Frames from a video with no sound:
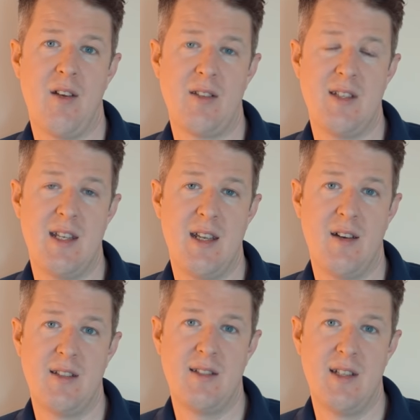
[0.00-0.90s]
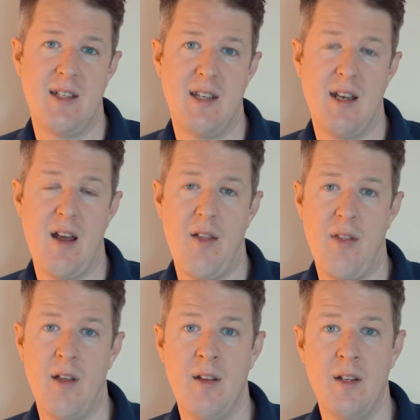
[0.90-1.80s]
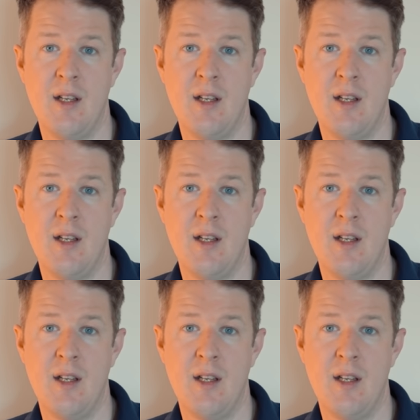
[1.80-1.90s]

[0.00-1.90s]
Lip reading: EIC and other